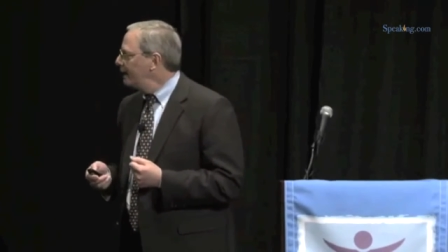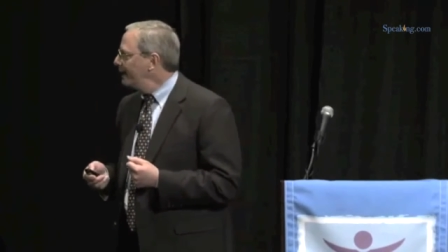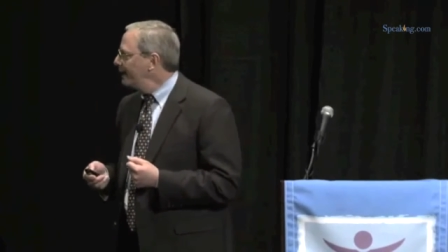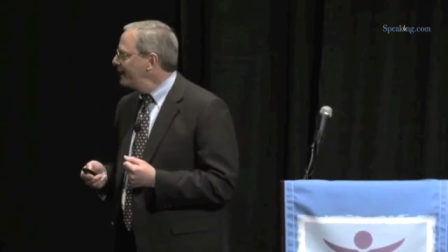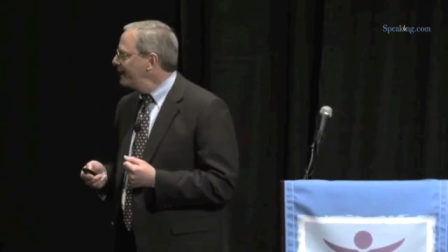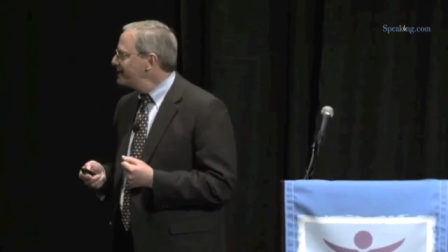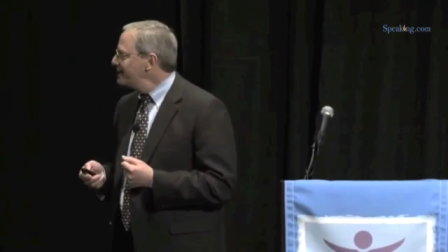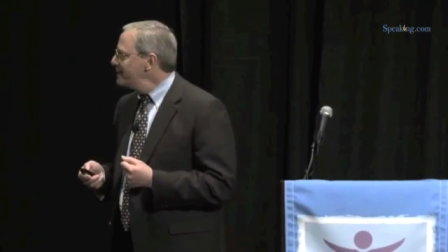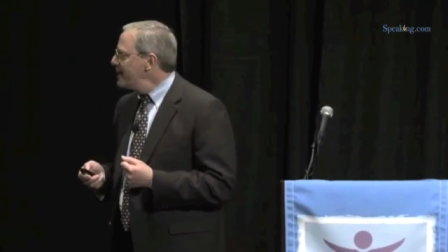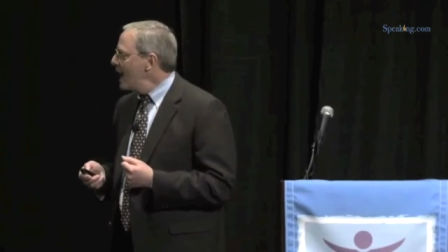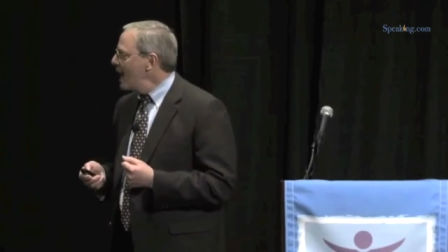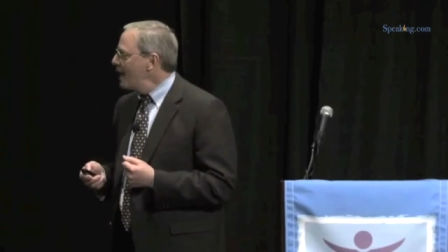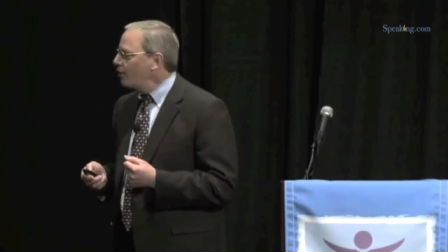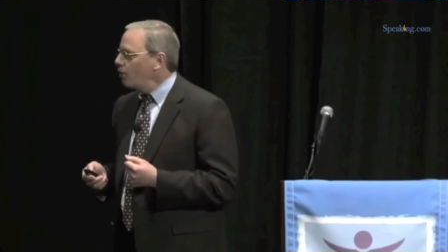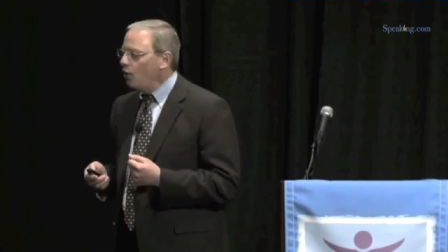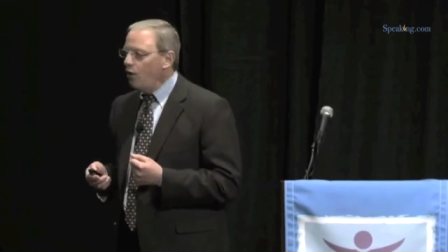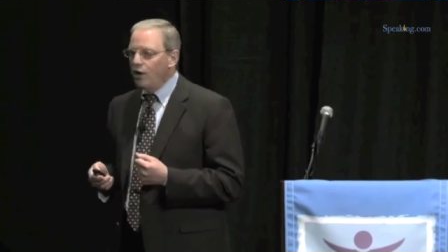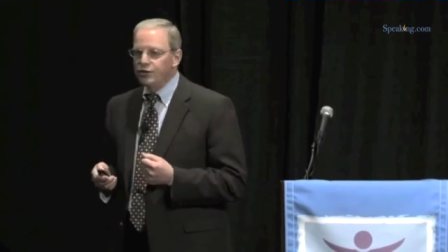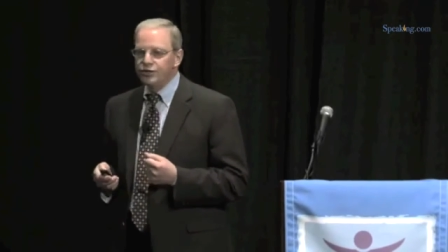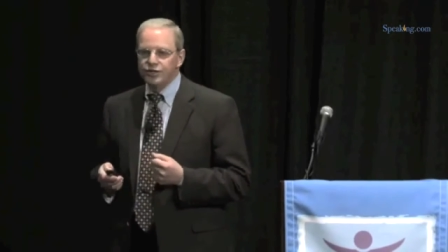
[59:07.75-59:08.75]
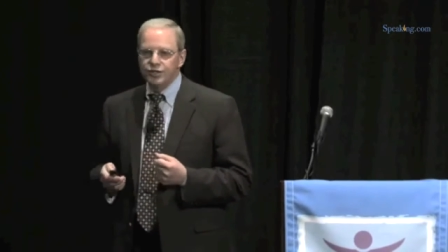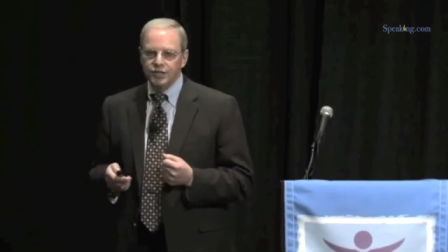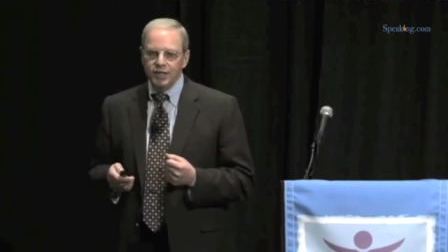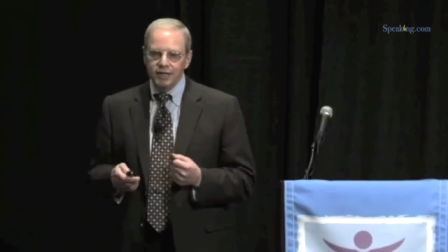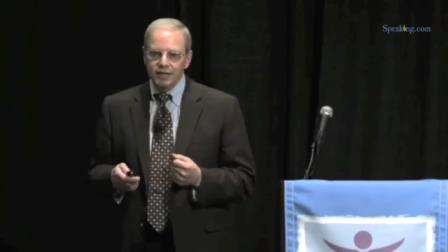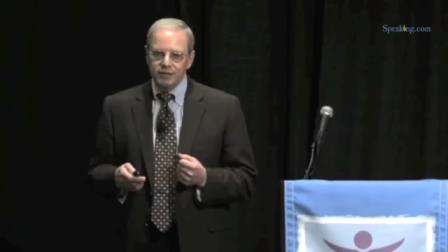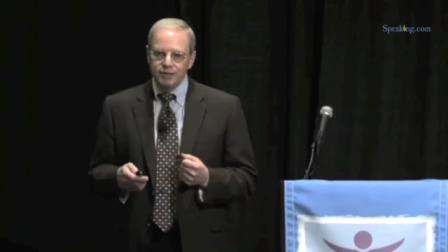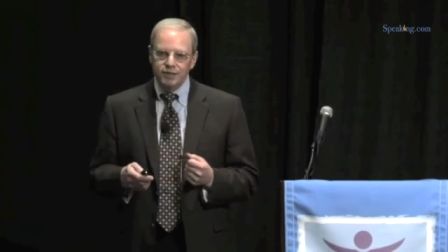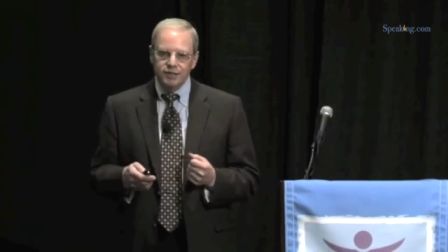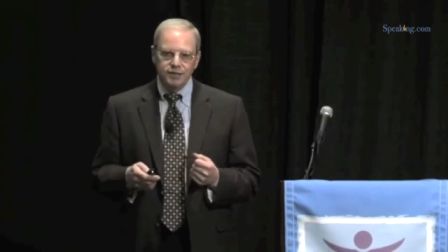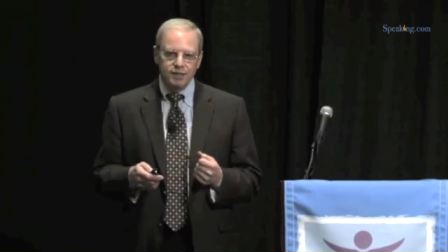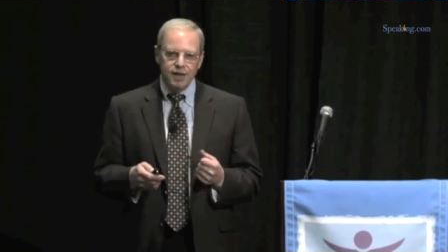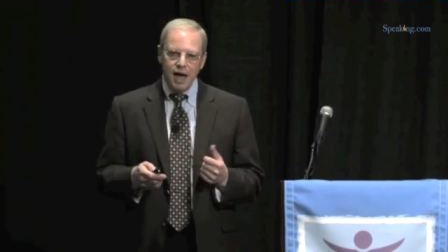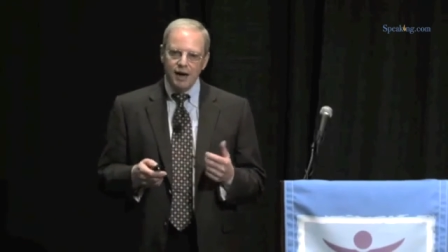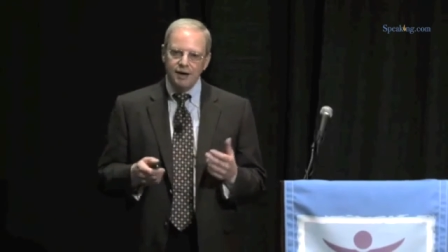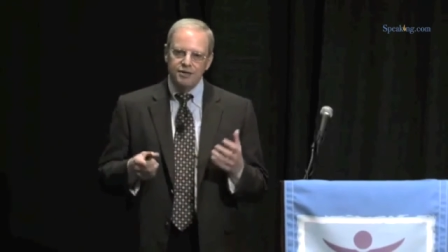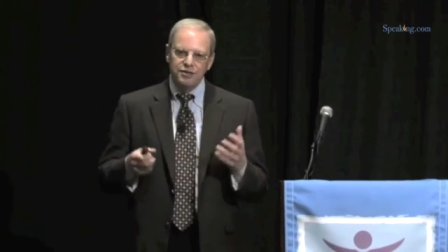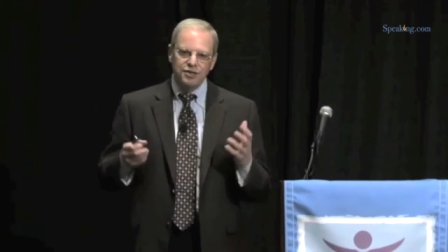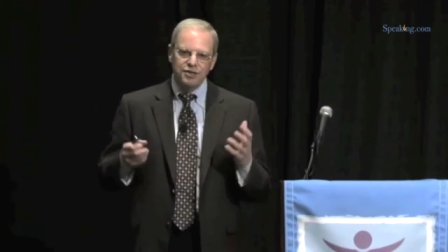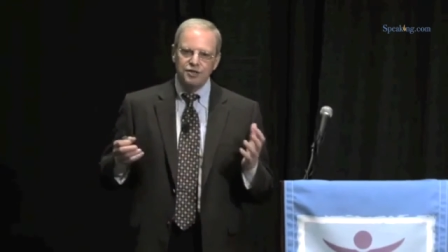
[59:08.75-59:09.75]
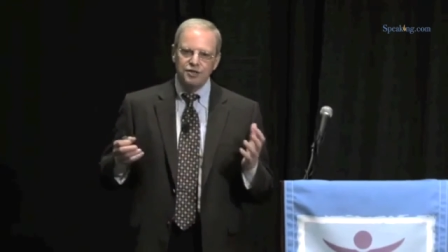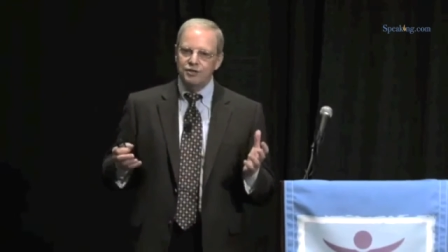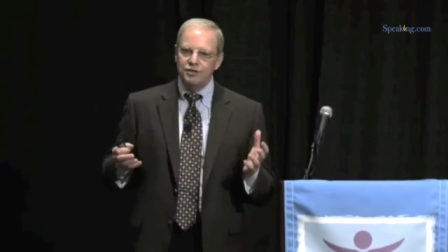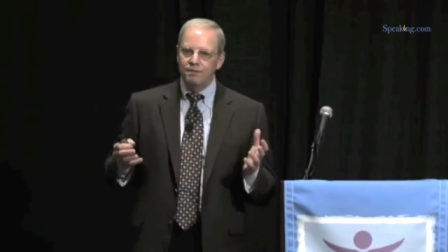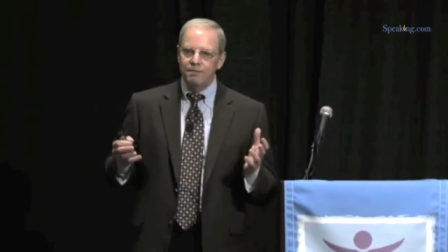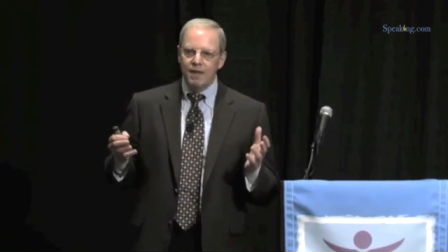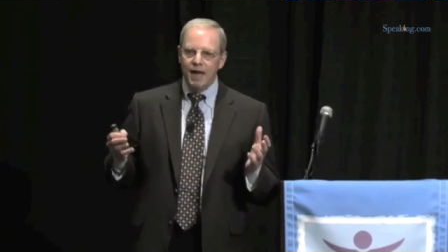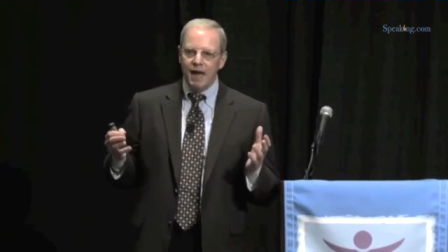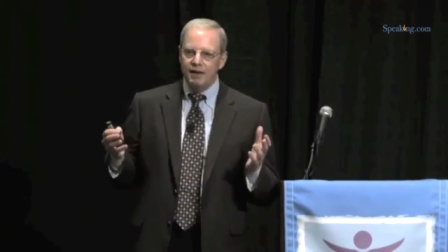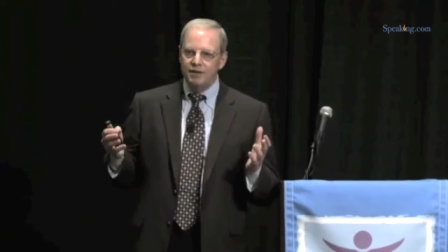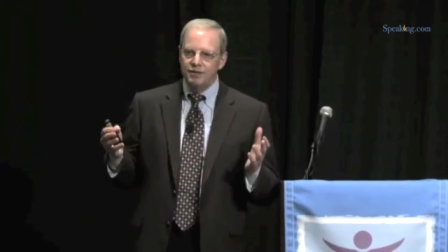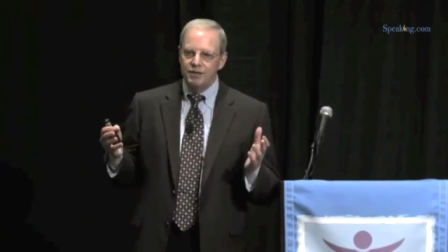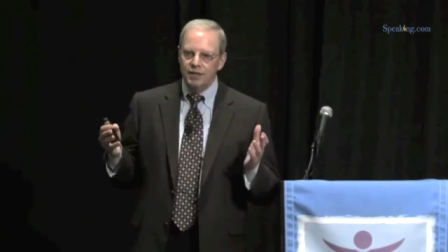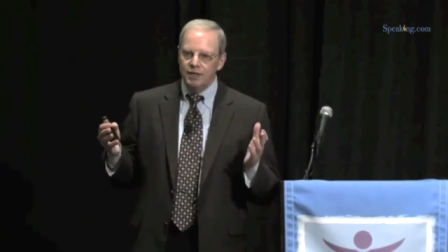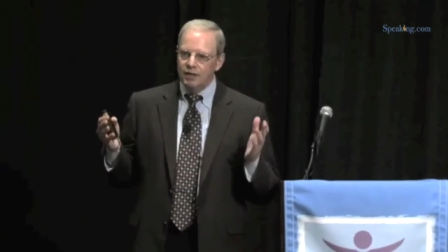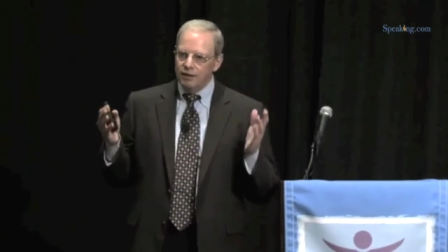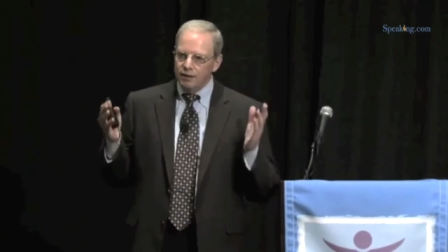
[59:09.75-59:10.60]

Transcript: It's not all sticks. It's not a system that is,